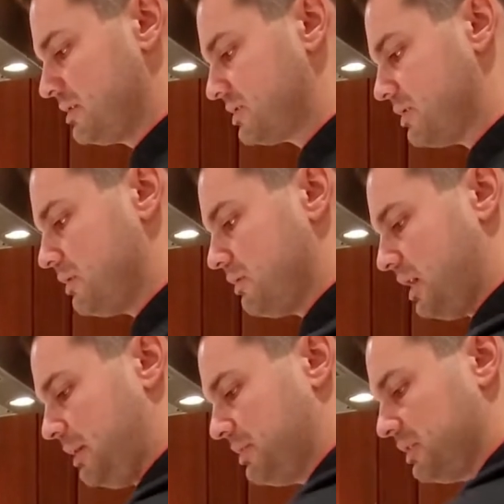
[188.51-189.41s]
So
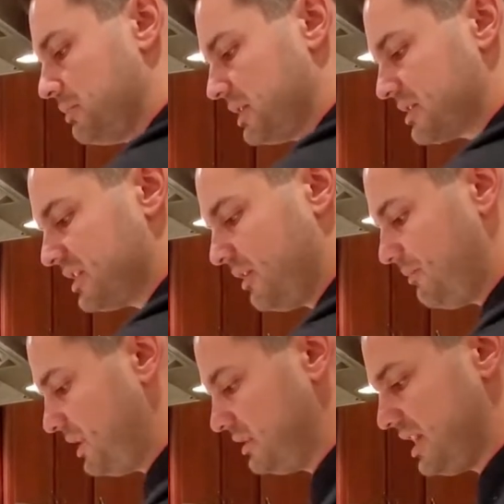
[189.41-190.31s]
I'm gonna mix it,
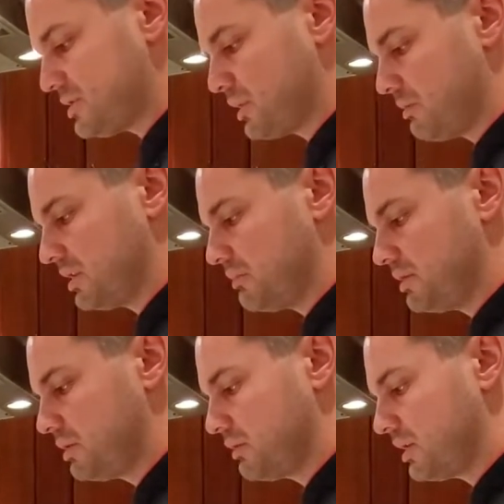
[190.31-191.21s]
and that's what I'm gonna
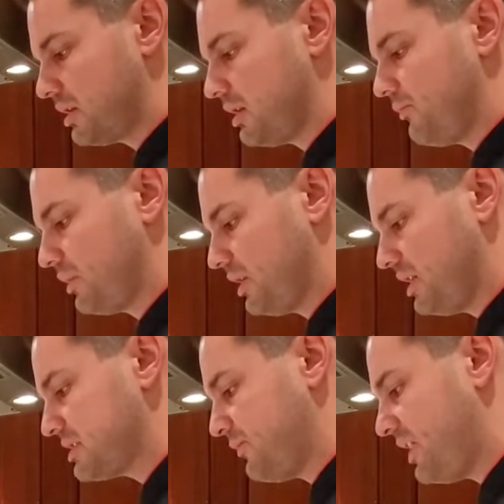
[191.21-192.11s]
be doing here for the
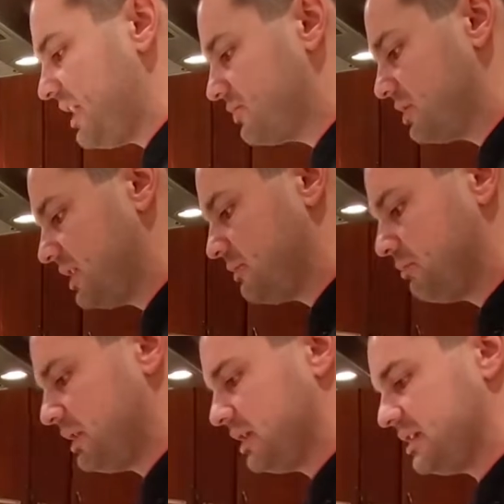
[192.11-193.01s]
next 5 to
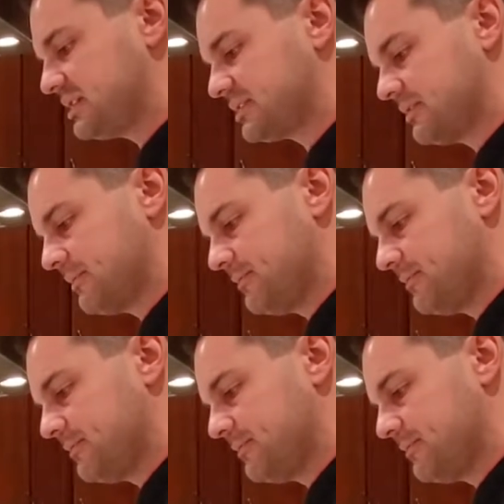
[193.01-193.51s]
10 minutes.